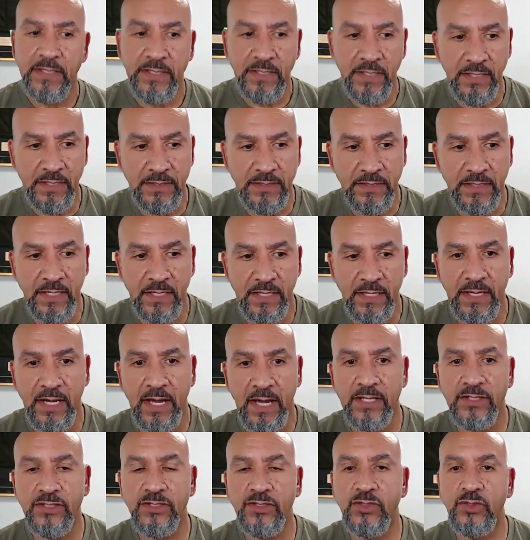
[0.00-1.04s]
kids getting
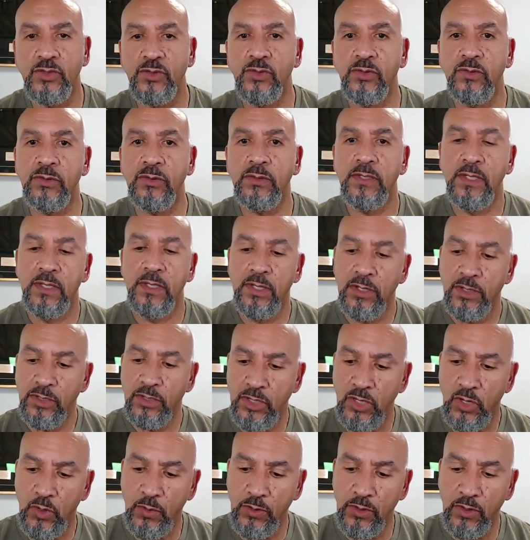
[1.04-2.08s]
out of school,
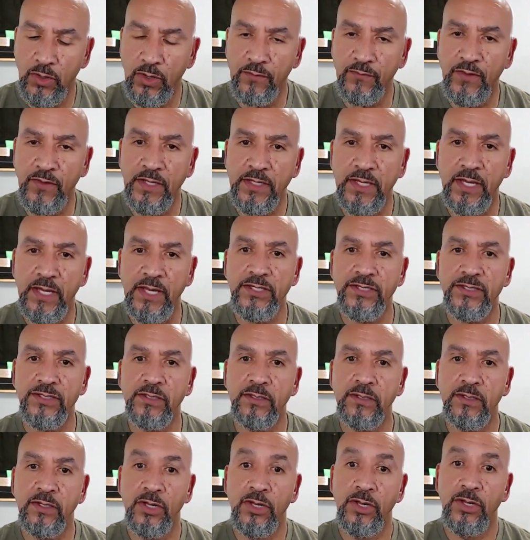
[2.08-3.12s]
going on
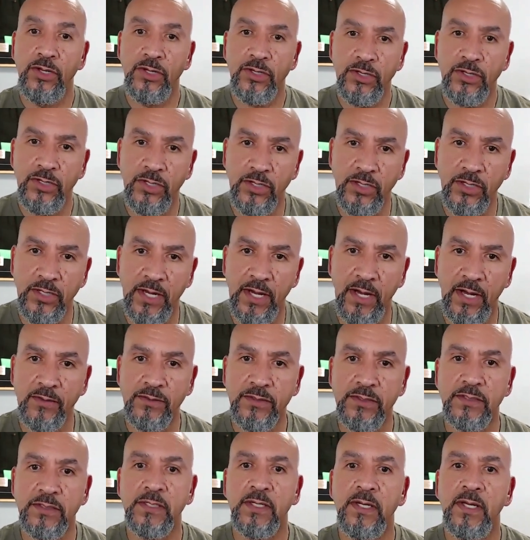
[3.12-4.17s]
vacation,
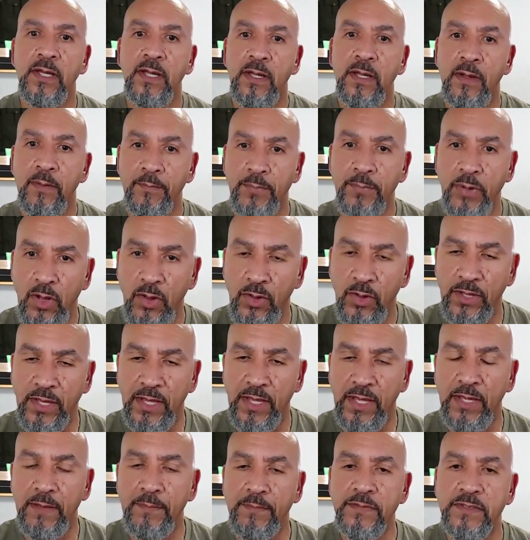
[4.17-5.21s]
cookouts, ball
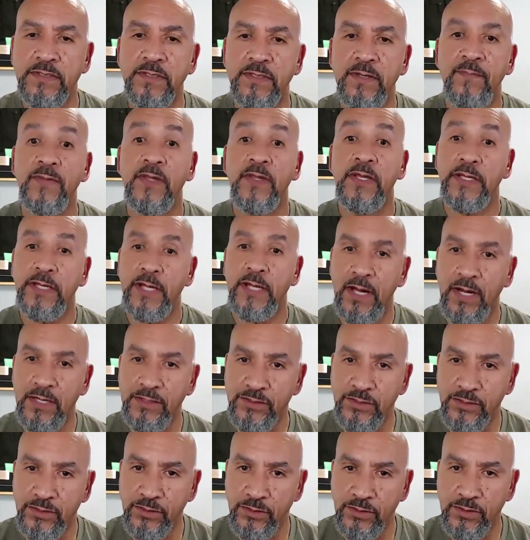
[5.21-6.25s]
games,
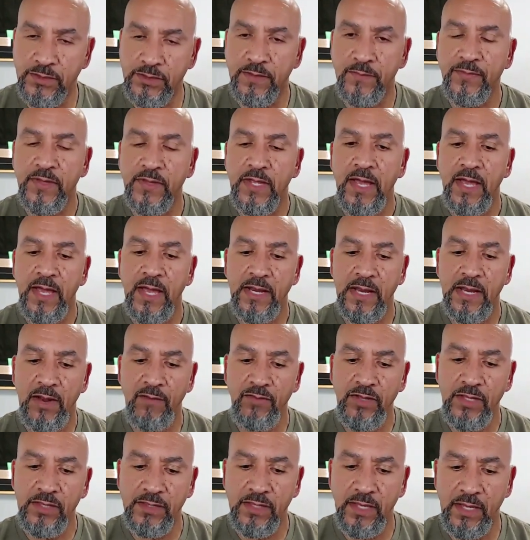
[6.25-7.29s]
concerts, and
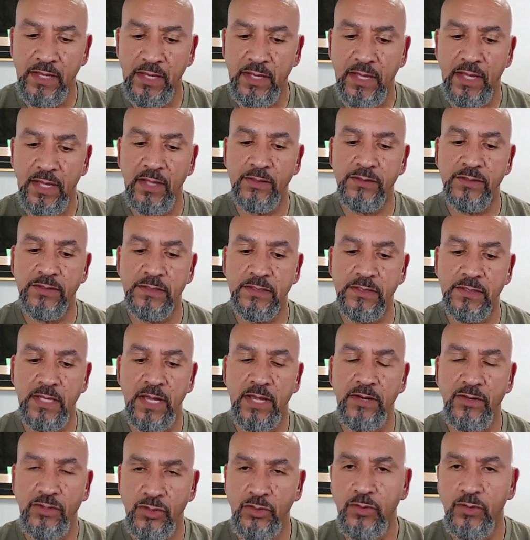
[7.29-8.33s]
everything else
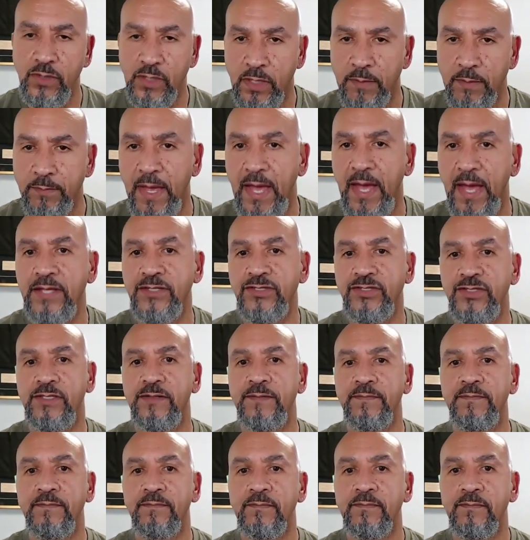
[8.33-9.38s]
that you can
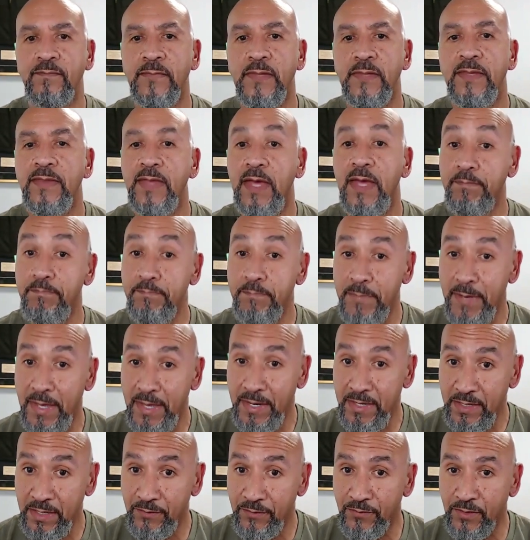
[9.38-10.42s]
imagine that
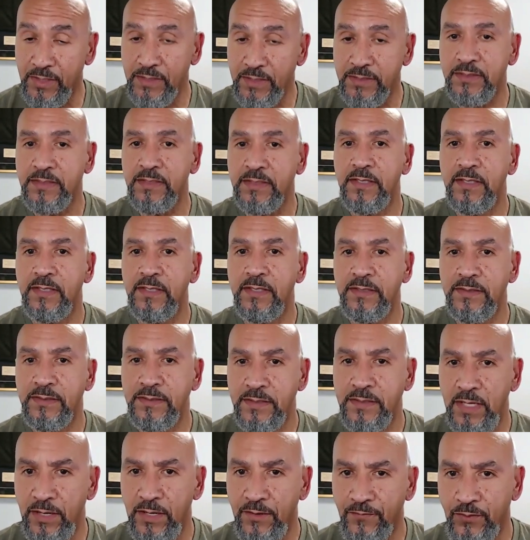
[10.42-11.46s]
many of us
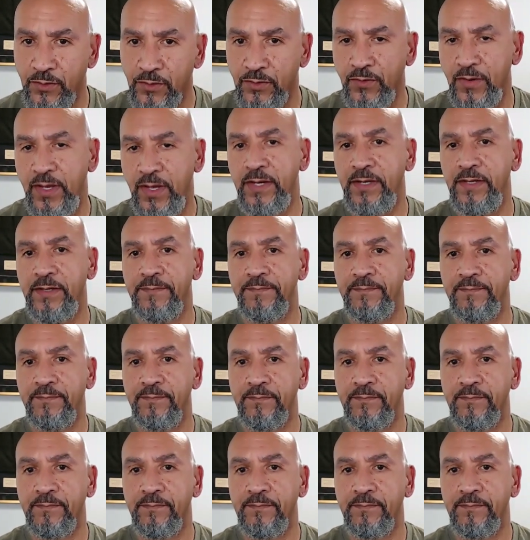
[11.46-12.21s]
take for granted,